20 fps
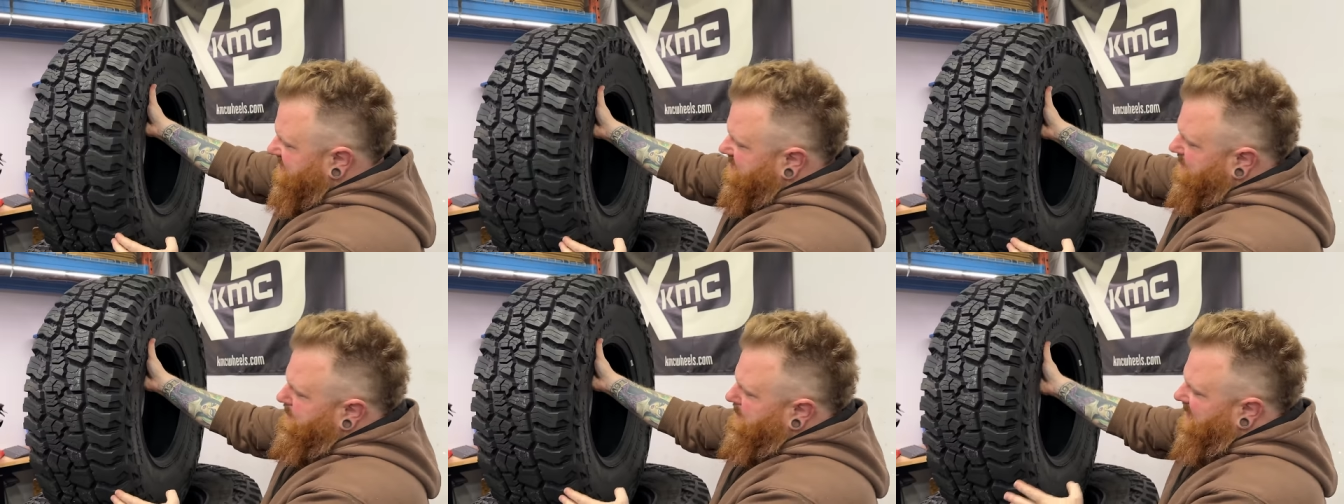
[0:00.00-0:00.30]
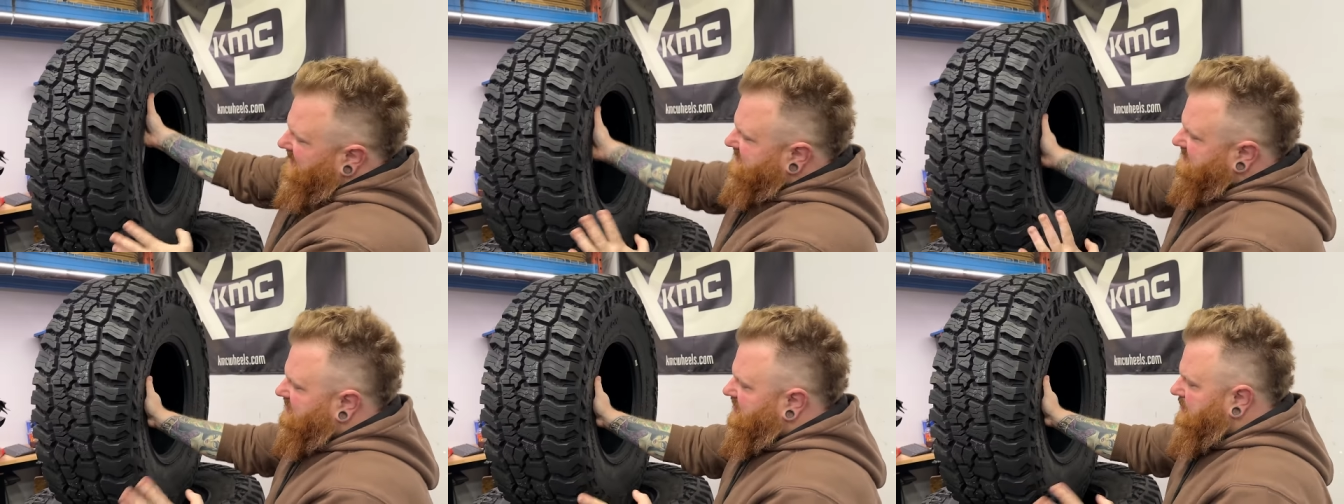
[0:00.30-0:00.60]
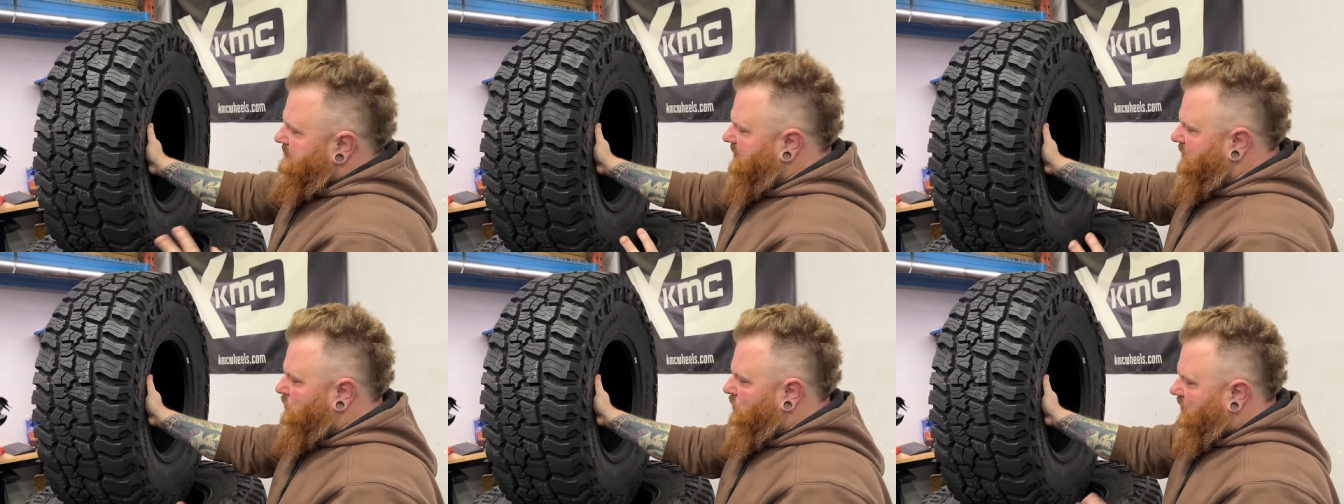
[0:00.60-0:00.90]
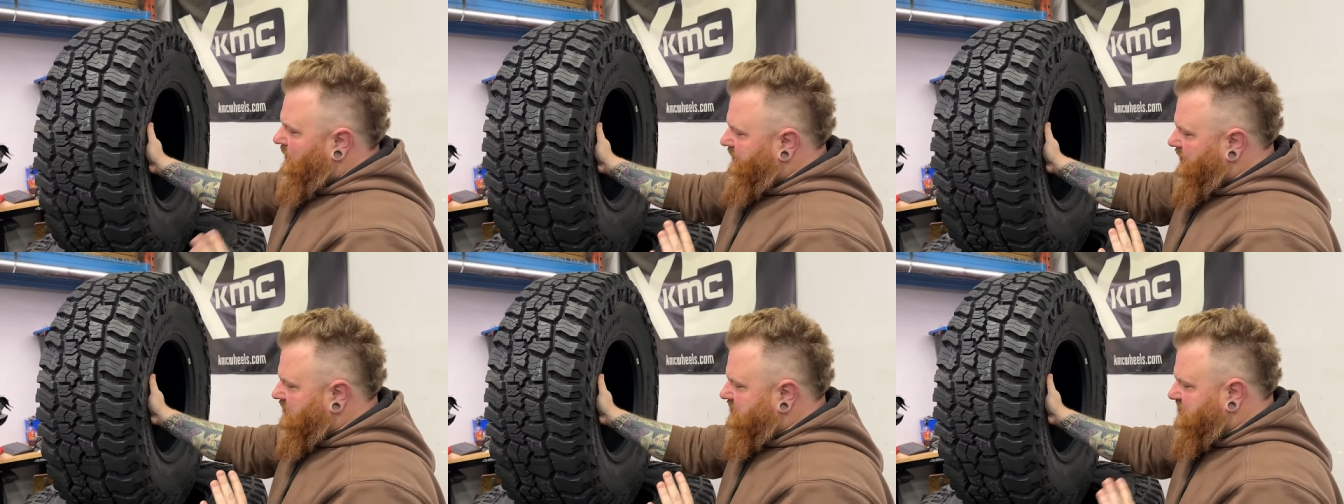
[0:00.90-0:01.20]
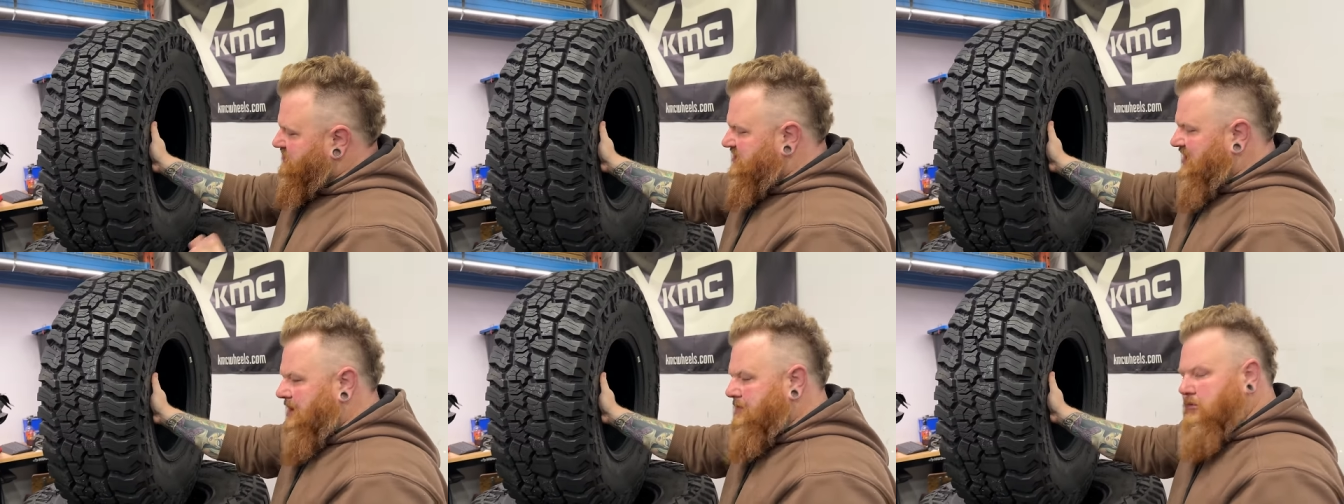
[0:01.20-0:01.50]
have basically been one of our
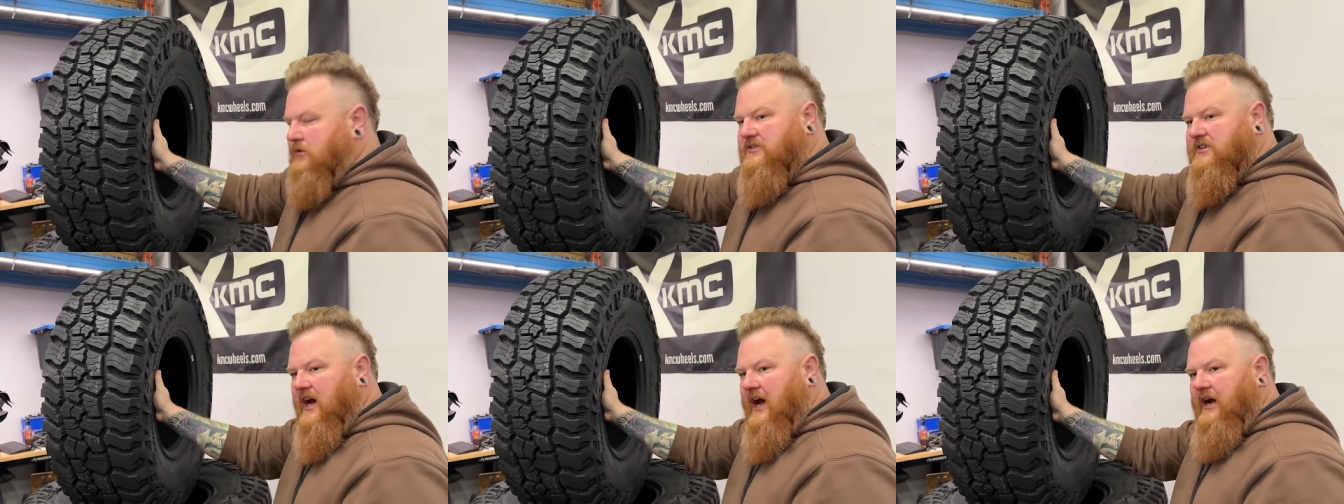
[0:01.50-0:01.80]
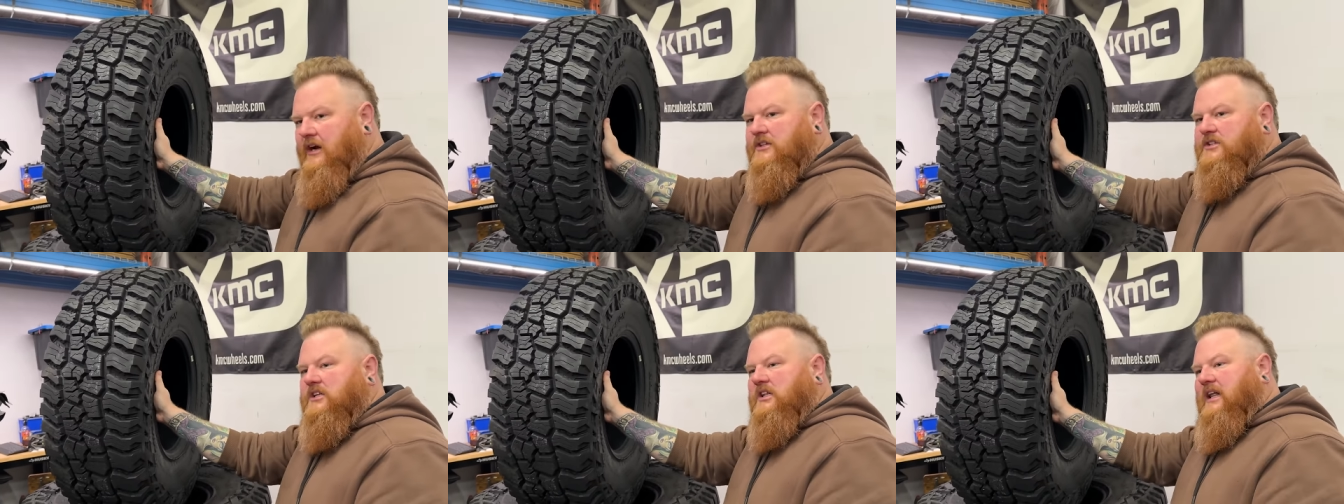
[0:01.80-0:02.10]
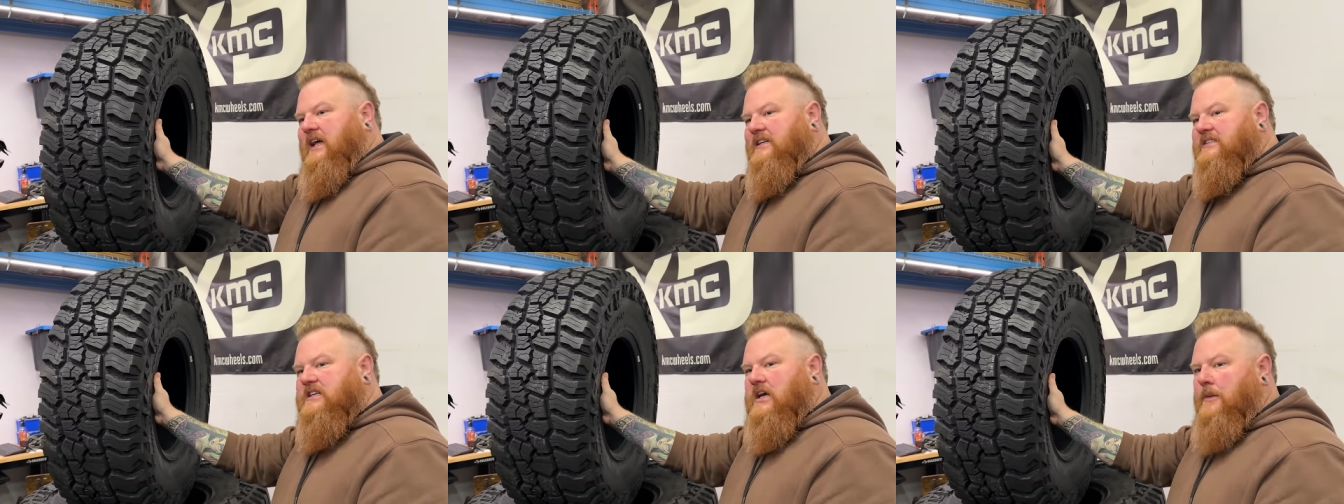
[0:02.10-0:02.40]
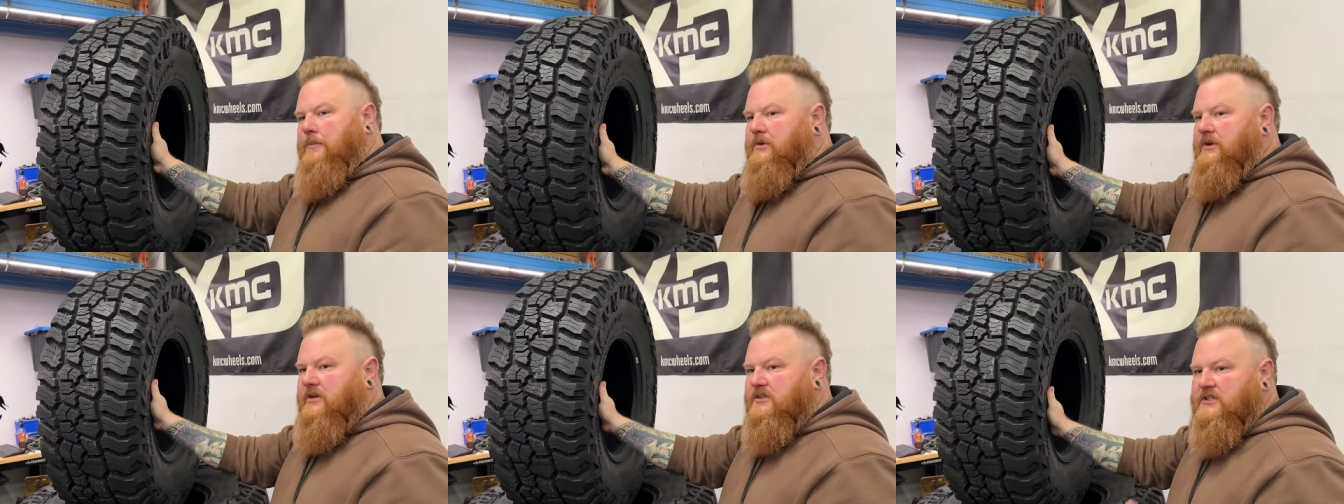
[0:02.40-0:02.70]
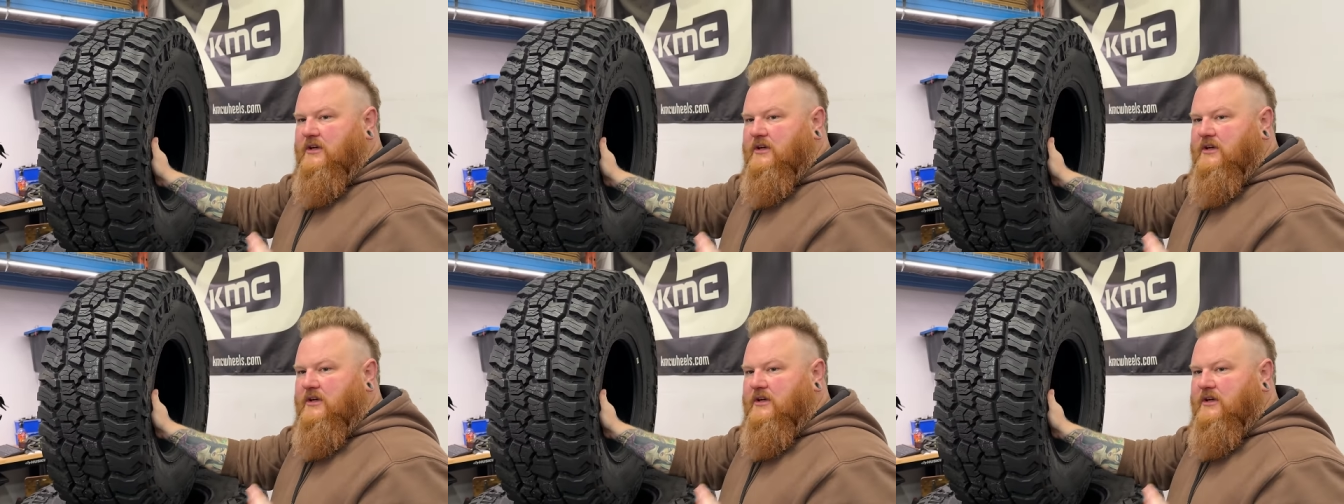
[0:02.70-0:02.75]
staple tires in the last couple of years,